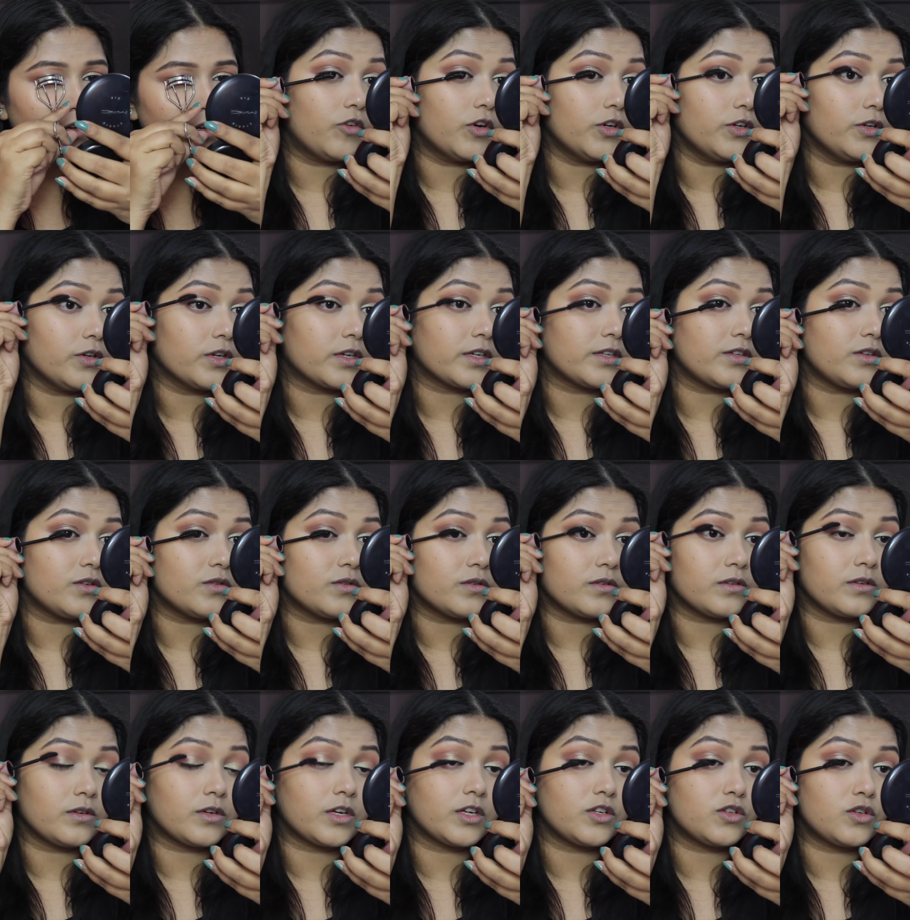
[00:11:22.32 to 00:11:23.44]
Or
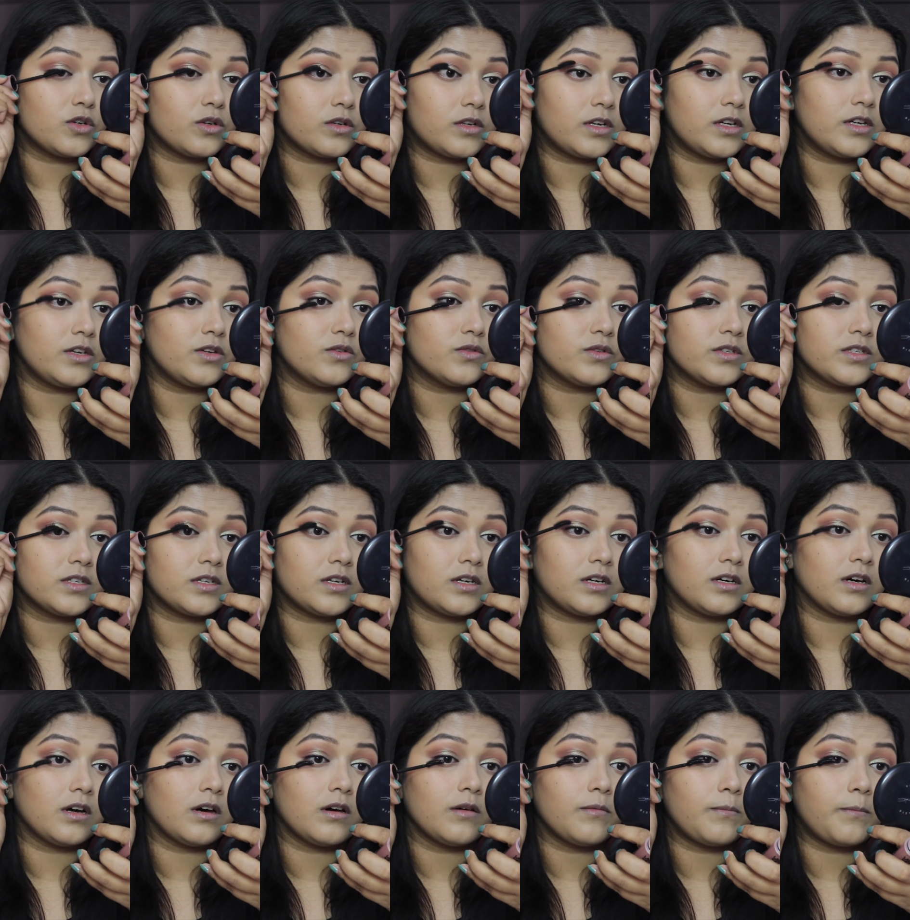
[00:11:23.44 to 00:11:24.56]
you can totally use
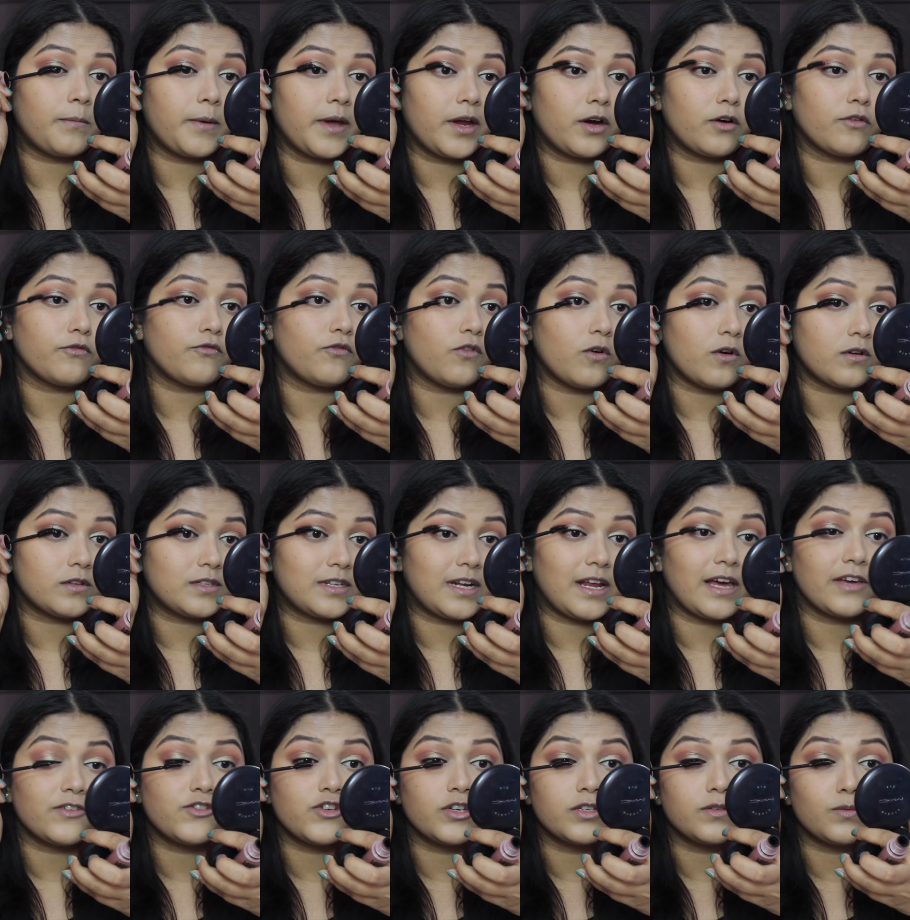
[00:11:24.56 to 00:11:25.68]
a pair of false
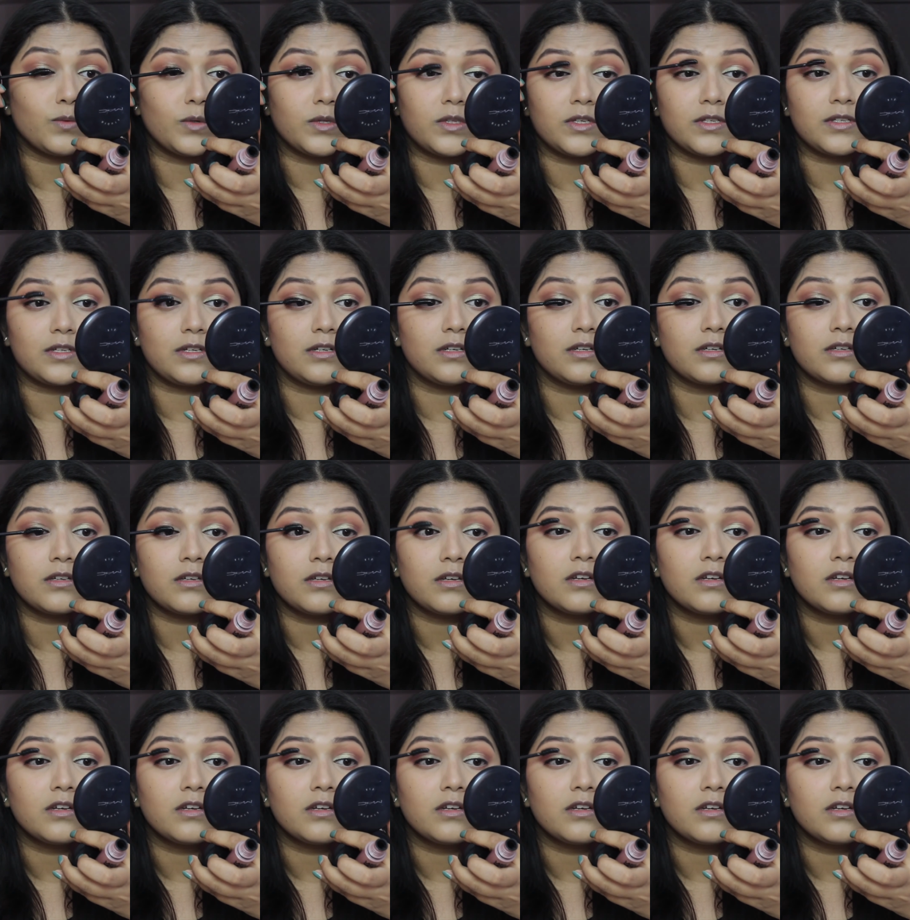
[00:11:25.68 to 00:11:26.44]
lashes with this look.